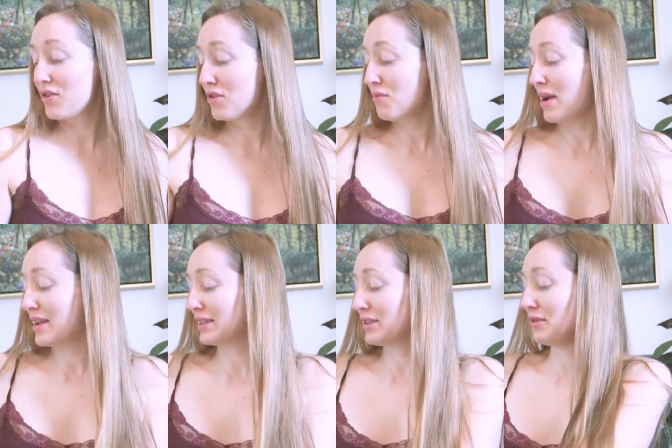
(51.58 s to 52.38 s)
good
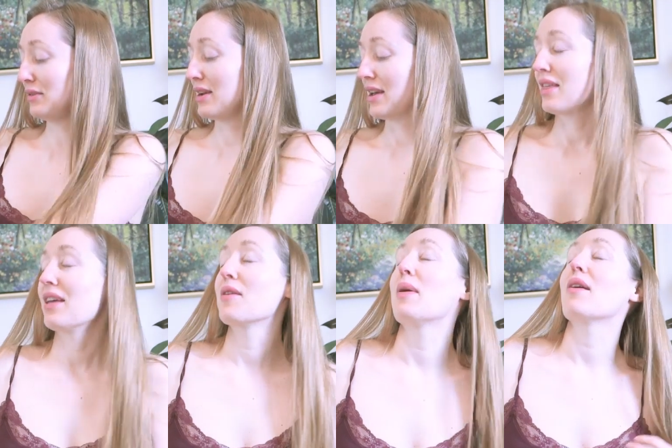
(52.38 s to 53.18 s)
ways to
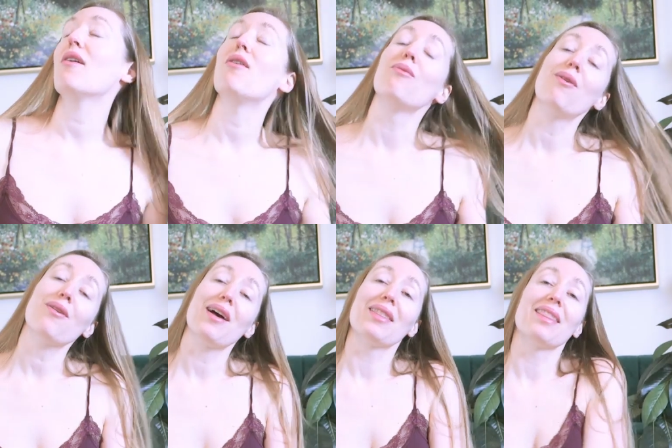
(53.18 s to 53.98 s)
think about, oh,
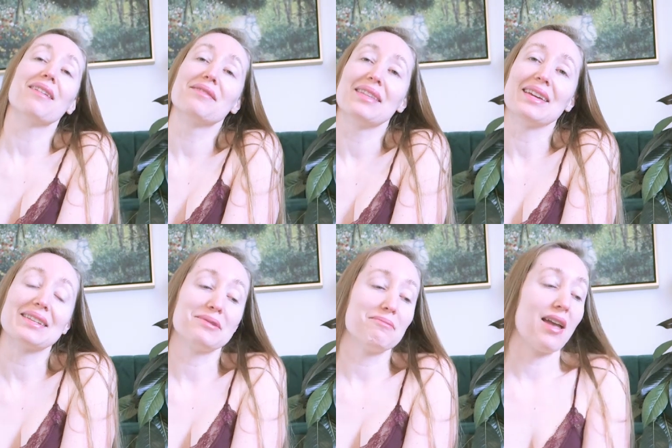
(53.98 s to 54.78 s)
won't I love
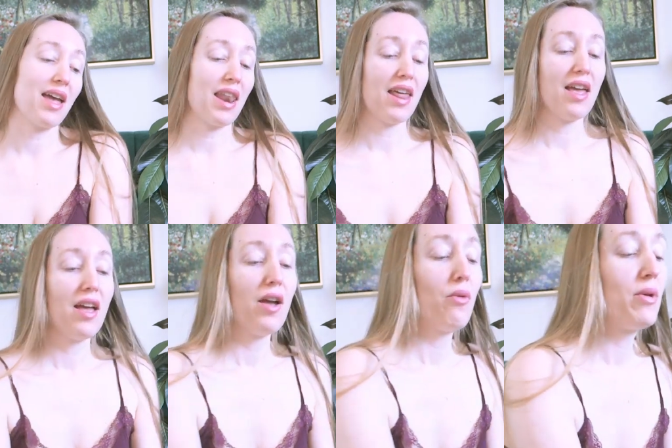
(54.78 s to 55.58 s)
this when
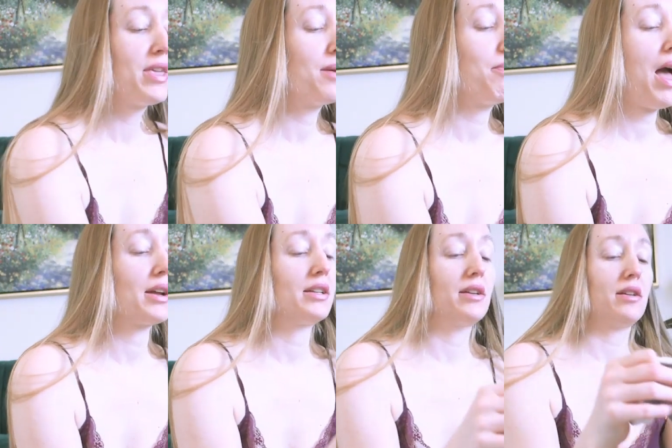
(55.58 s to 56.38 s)
we get
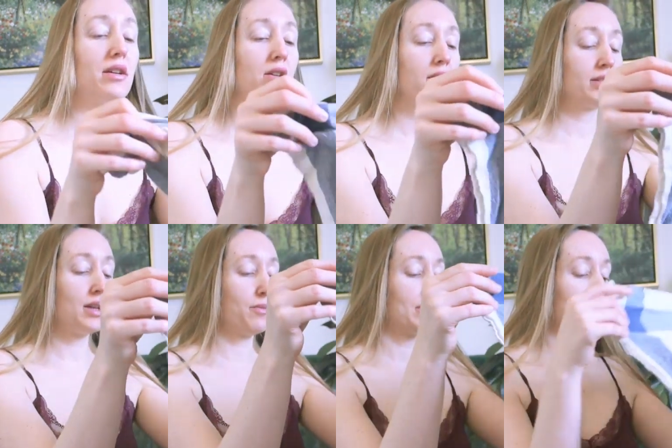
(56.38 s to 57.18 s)
back to
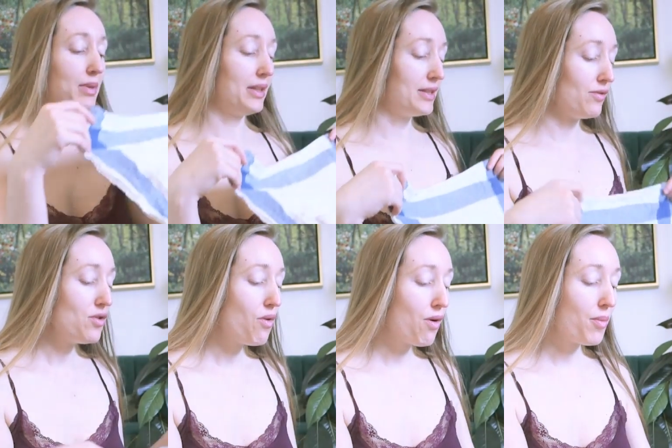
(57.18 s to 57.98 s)
some semblance of
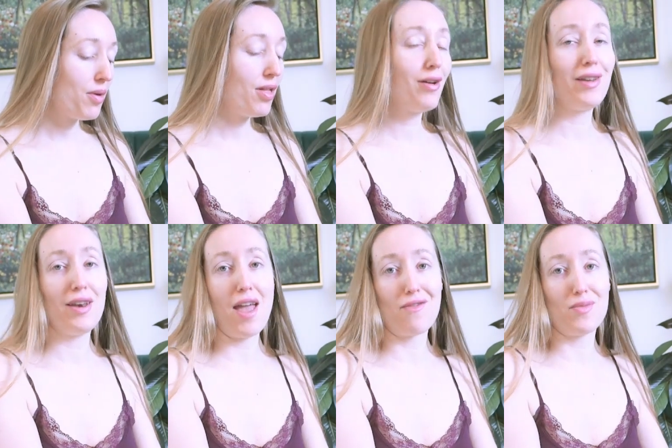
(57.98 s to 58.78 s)
normal
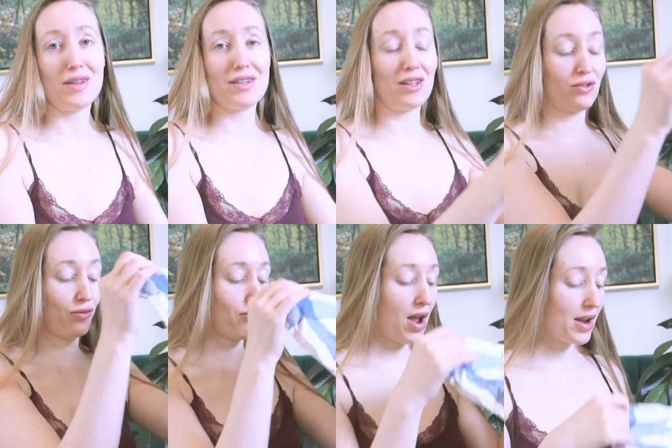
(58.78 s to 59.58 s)
and everybody's not so
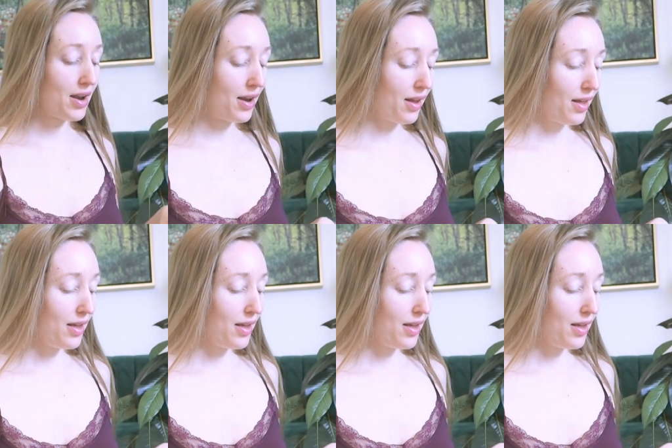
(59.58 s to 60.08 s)
frightened.